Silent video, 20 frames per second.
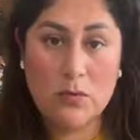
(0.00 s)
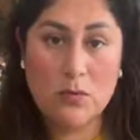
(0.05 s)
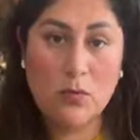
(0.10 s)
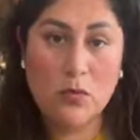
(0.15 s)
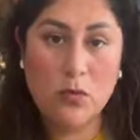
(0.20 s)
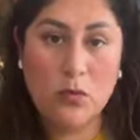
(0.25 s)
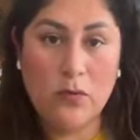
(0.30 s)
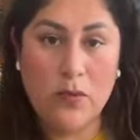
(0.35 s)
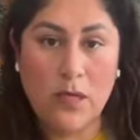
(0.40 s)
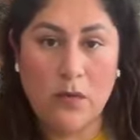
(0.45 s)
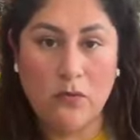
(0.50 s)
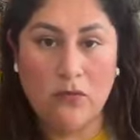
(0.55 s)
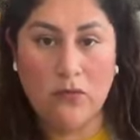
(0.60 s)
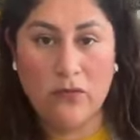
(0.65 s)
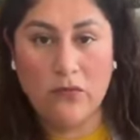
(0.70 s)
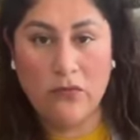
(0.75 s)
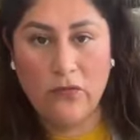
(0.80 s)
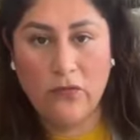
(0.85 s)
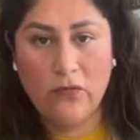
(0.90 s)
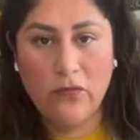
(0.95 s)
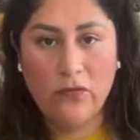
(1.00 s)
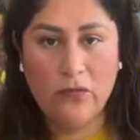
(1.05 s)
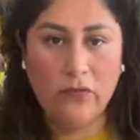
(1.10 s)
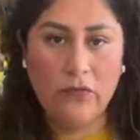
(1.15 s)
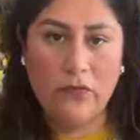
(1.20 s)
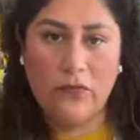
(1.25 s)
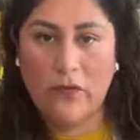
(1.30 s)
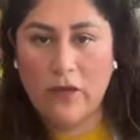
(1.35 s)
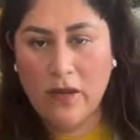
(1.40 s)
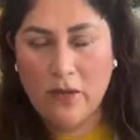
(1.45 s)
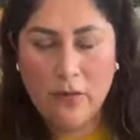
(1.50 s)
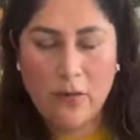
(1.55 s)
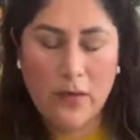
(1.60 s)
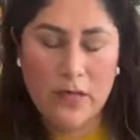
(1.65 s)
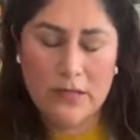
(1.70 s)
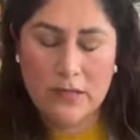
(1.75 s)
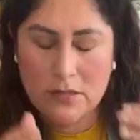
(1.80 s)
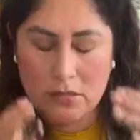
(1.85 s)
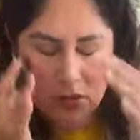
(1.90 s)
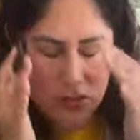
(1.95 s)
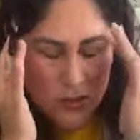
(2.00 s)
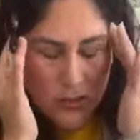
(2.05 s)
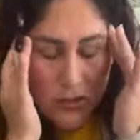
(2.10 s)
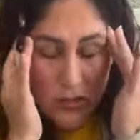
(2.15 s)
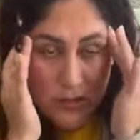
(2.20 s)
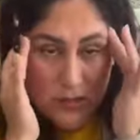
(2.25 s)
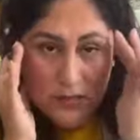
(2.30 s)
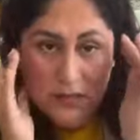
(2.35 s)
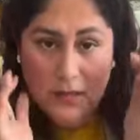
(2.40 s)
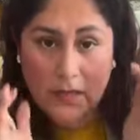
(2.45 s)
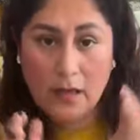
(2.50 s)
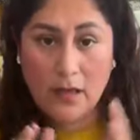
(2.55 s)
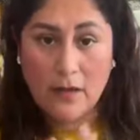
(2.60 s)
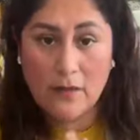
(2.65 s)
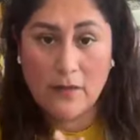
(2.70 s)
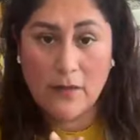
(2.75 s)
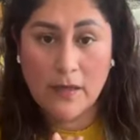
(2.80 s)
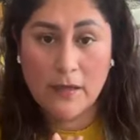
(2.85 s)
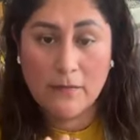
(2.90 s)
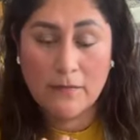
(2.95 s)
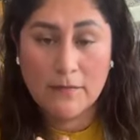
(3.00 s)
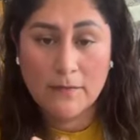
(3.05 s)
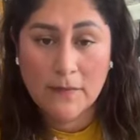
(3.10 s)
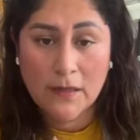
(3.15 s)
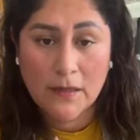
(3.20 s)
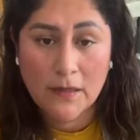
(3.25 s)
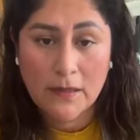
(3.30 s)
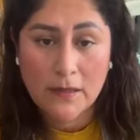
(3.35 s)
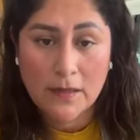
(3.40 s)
was moving. It was just scary.